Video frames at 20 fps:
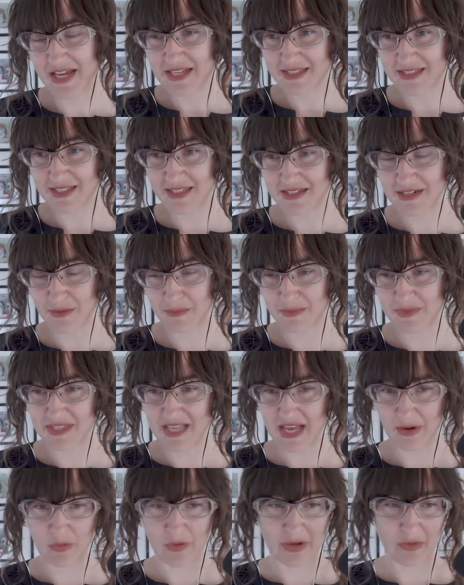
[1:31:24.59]
systems
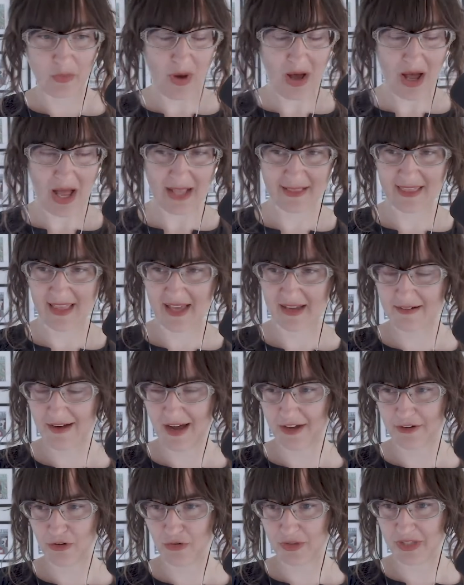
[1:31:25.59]
that we want that
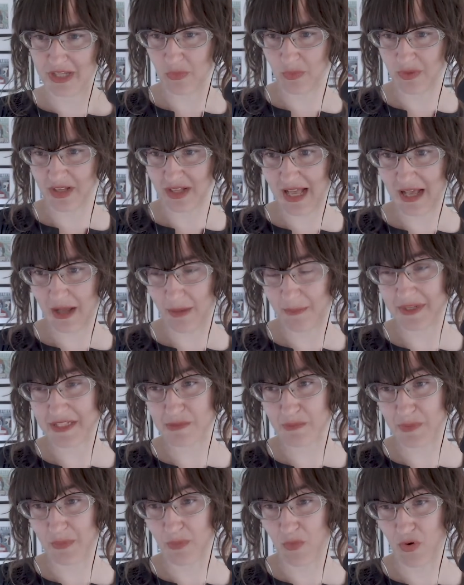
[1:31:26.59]
not only will help us
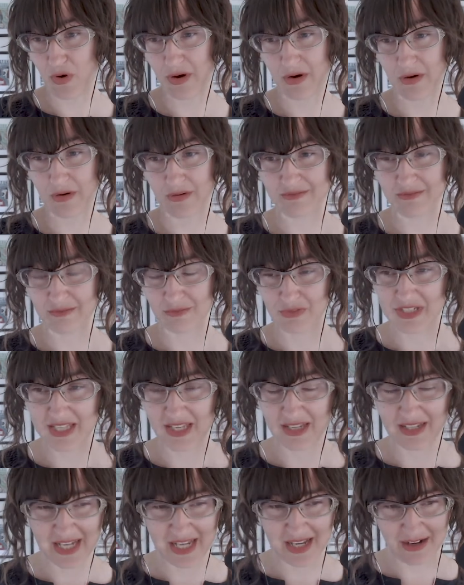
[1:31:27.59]
be more
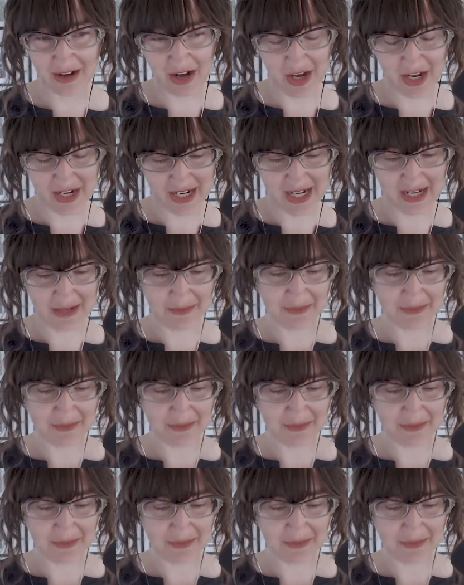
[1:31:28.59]
resilient on a